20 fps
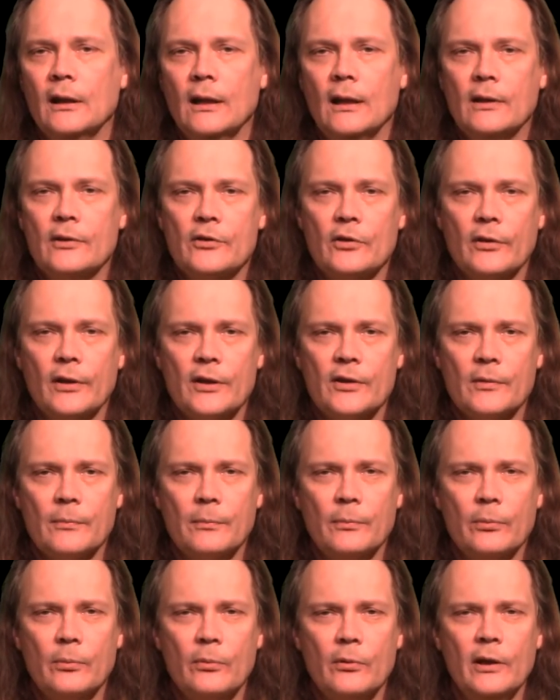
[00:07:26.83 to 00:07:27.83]
and so that's a
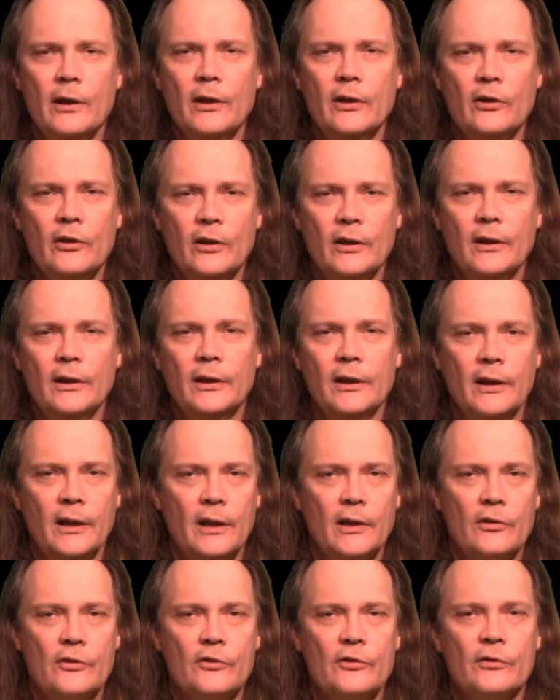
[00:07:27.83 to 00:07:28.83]
pretty good
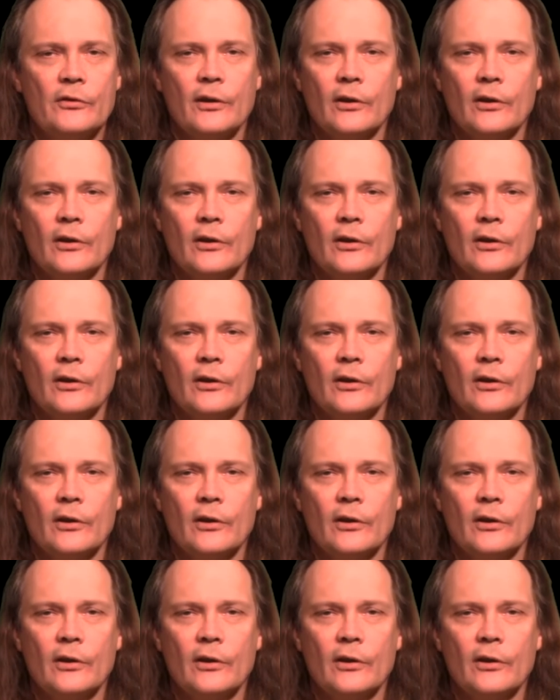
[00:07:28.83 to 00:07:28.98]
indication